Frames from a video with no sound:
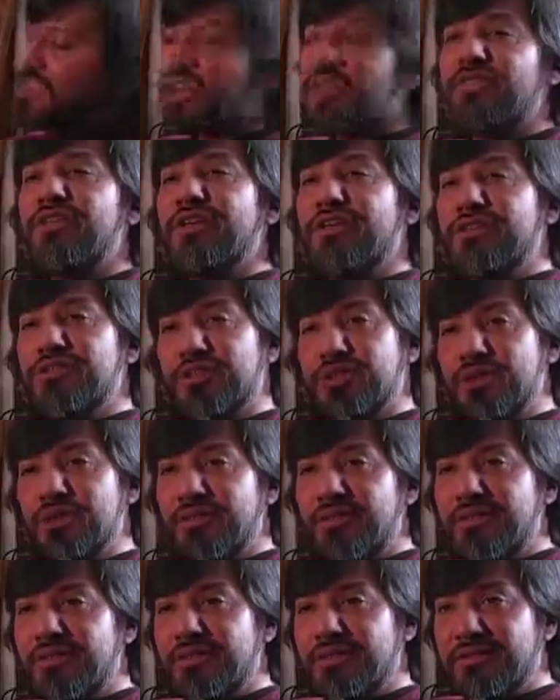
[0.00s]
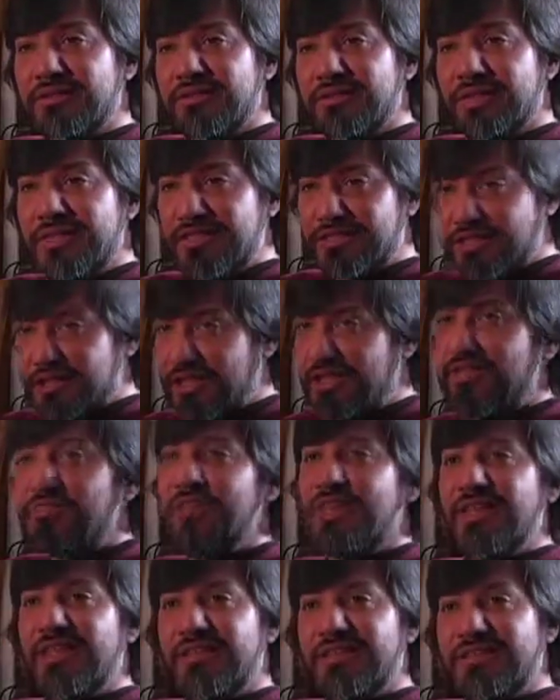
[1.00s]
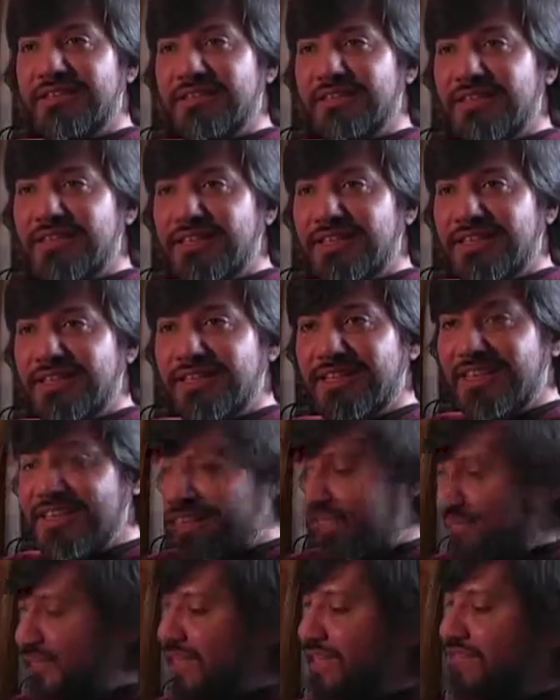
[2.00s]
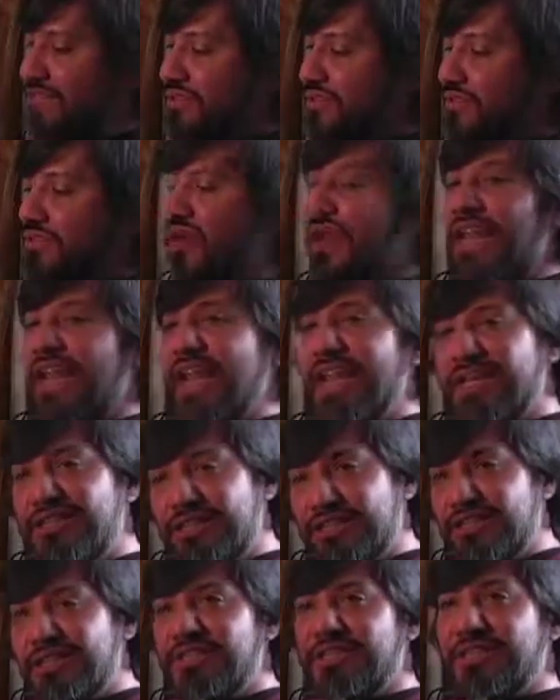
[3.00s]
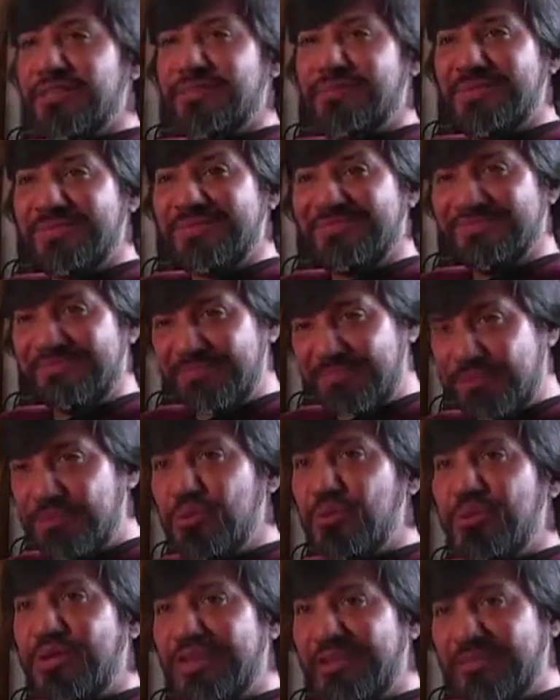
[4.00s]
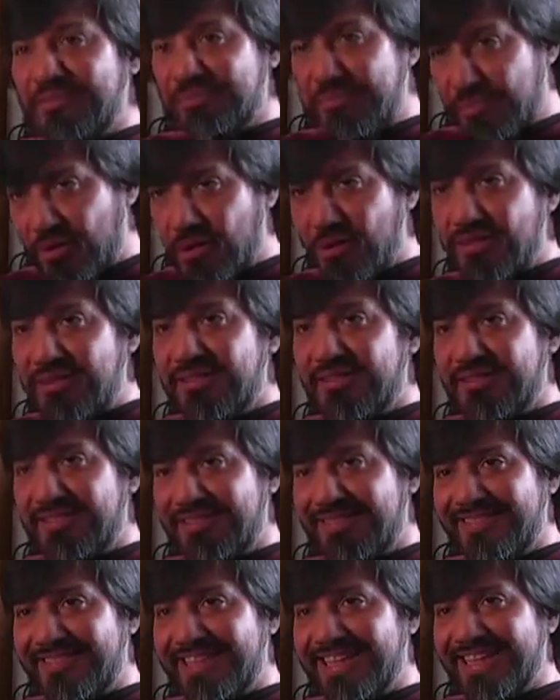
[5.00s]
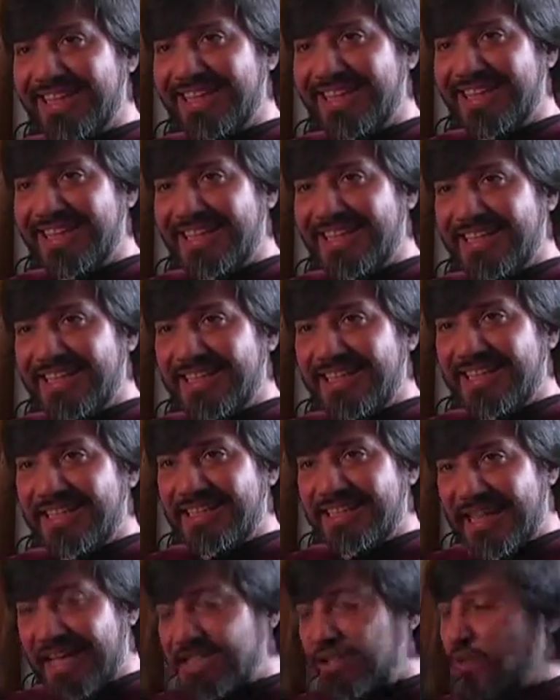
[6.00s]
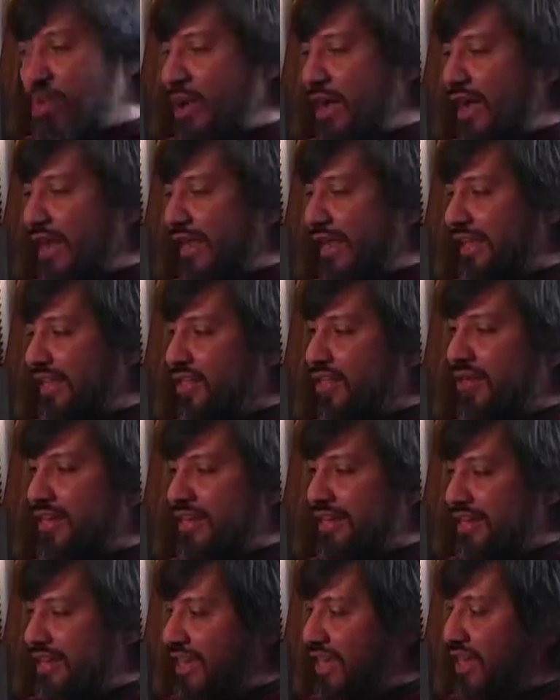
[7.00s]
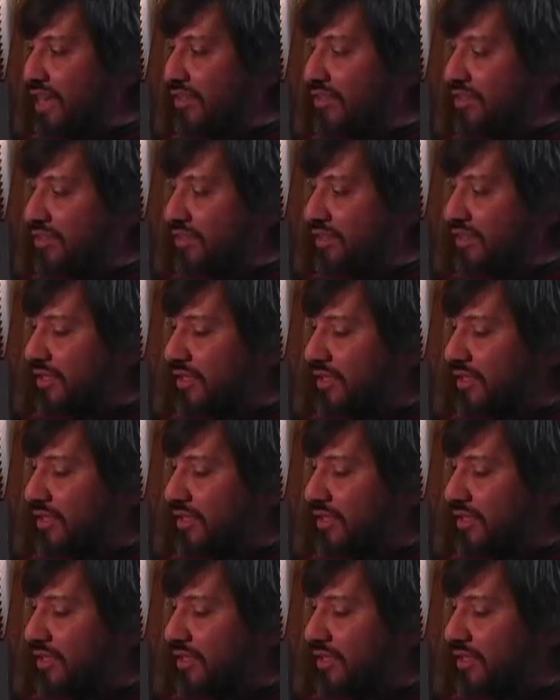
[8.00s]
not the instrument, it's not me, but it's the relationship between both. That's why you cannot